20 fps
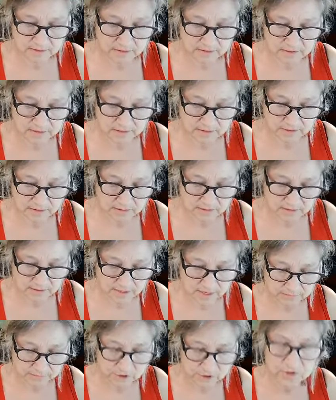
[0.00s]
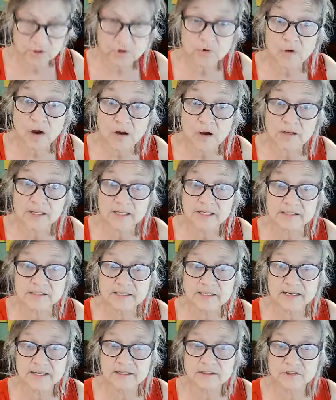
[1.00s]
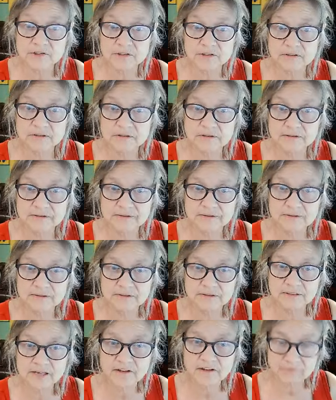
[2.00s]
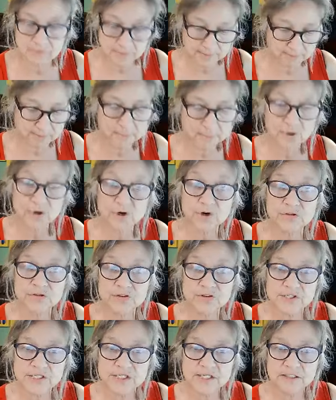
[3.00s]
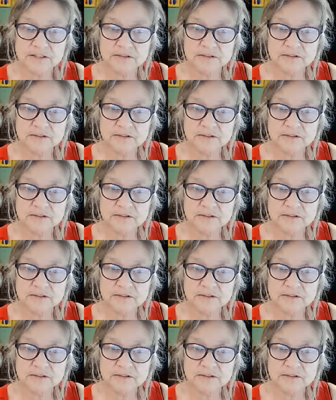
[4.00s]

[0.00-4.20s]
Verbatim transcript: uh, to the crawling stage. I've been birthed.